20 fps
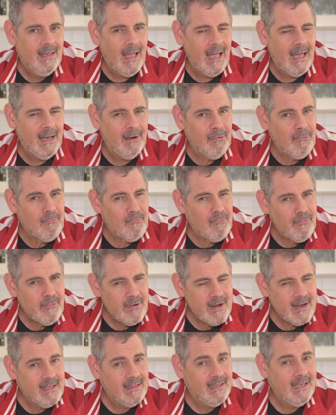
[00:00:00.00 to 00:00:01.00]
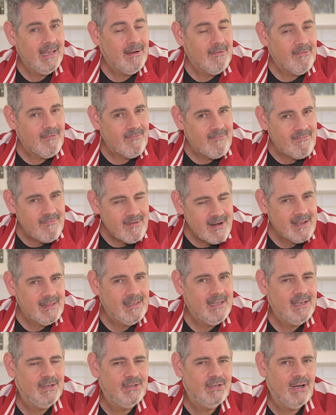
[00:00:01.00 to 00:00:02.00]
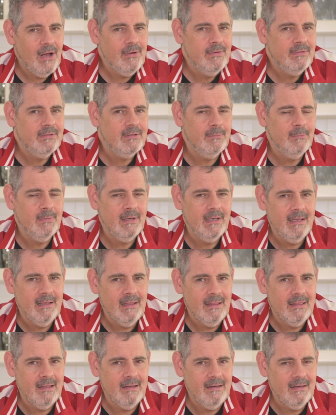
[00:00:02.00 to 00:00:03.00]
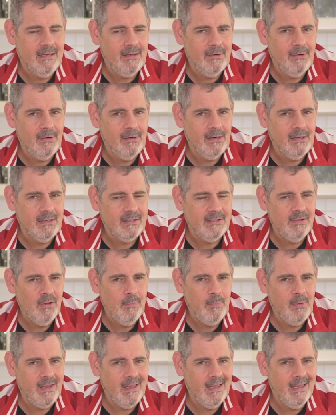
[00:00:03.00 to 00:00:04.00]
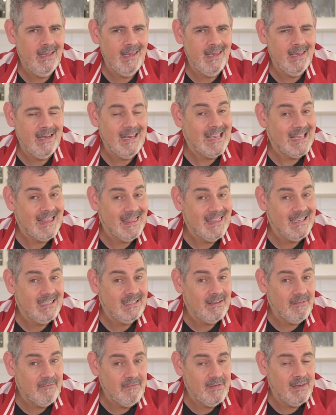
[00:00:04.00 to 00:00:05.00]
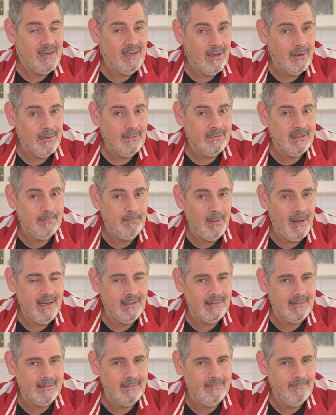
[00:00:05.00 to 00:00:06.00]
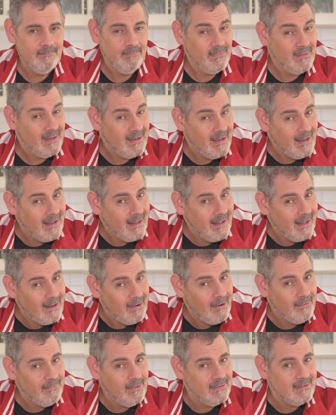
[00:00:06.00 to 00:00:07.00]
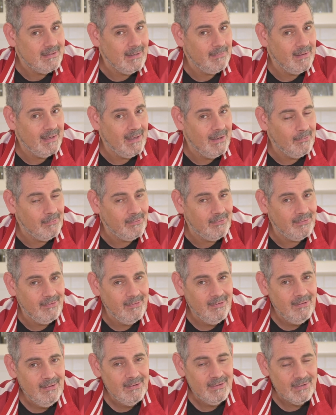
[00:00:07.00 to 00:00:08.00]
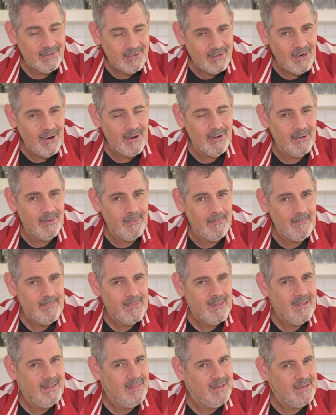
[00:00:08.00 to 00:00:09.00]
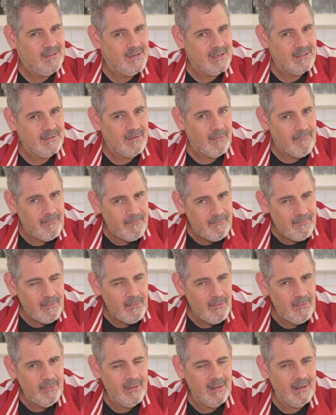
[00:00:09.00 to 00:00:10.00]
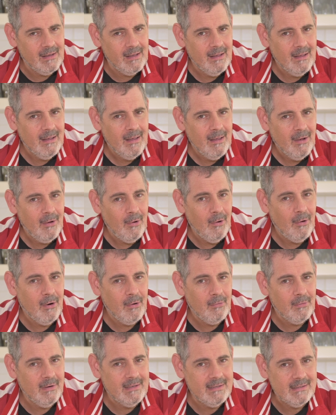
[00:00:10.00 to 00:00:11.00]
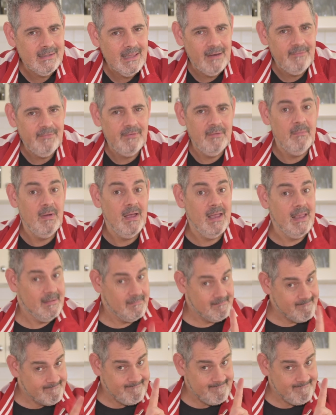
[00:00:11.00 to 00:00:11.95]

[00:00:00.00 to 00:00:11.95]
And it really, really shows to me that Nikon are super keen in this video space. And I've got something else to show you that just further concretes that for me.